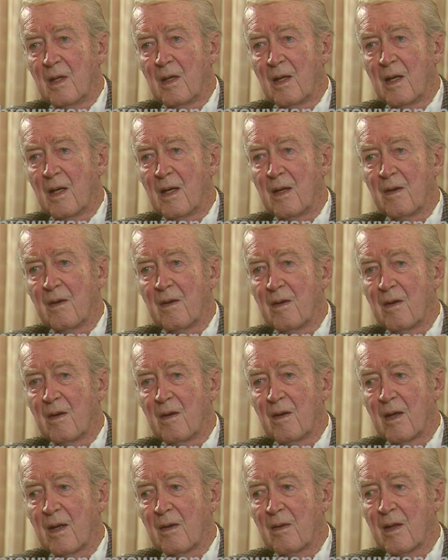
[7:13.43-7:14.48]
and
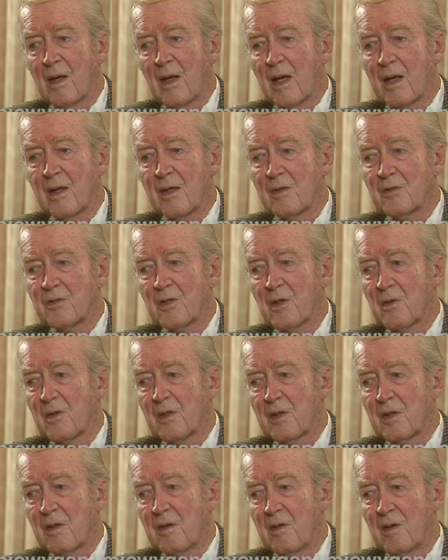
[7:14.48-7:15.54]
had it so that